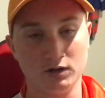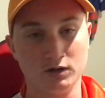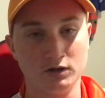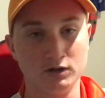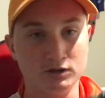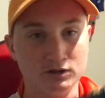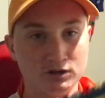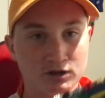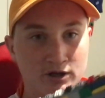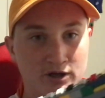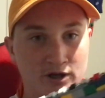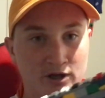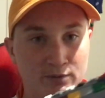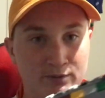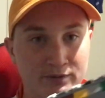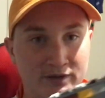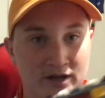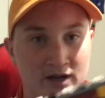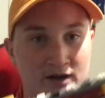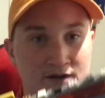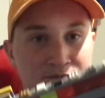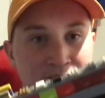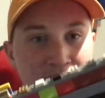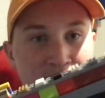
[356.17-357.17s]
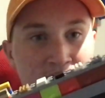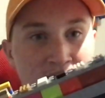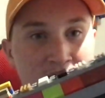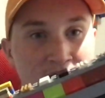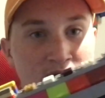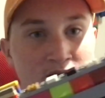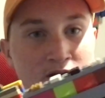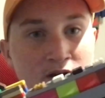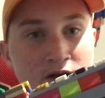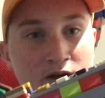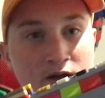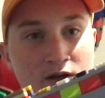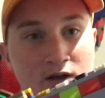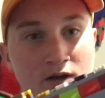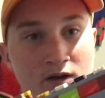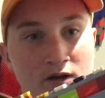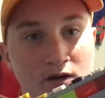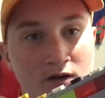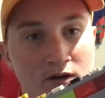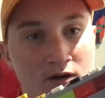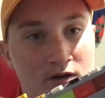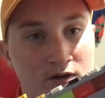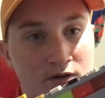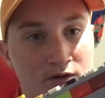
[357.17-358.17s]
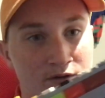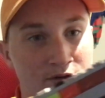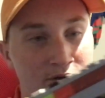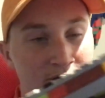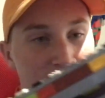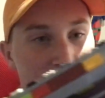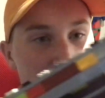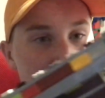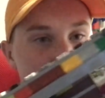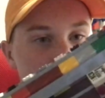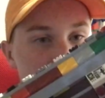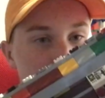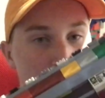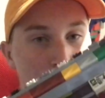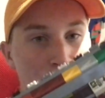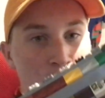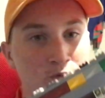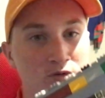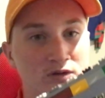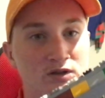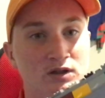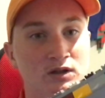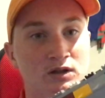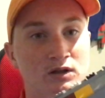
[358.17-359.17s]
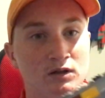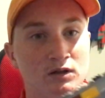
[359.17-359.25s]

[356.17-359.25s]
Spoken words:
So here we have the bolt,